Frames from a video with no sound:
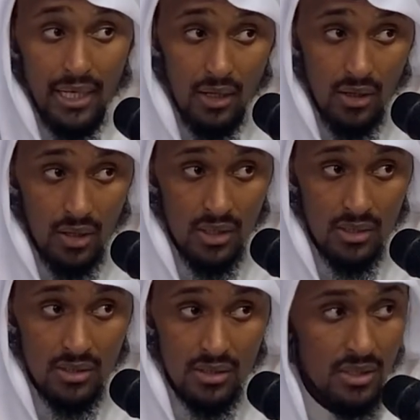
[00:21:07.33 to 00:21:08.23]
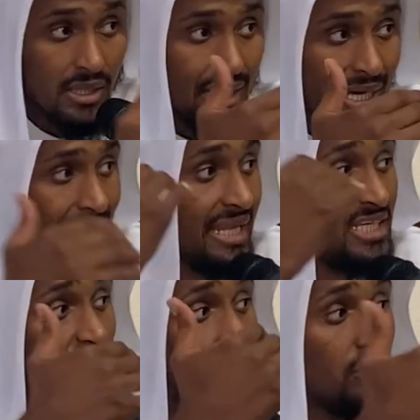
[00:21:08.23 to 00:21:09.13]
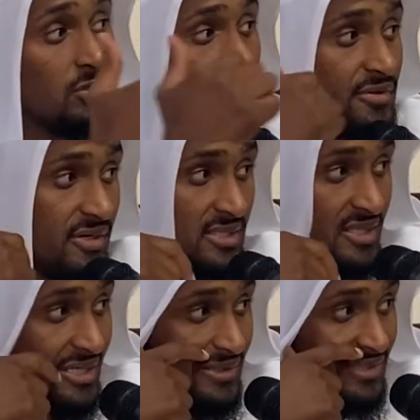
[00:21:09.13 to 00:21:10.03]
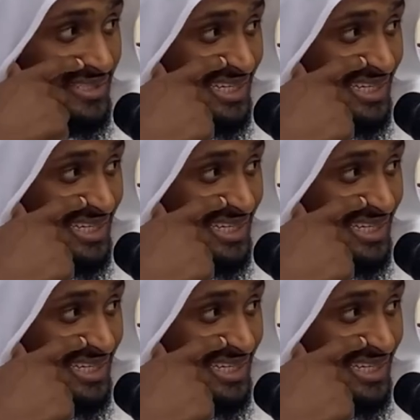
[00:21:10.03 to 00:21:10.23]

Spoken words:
car, and he still owes me 30,000.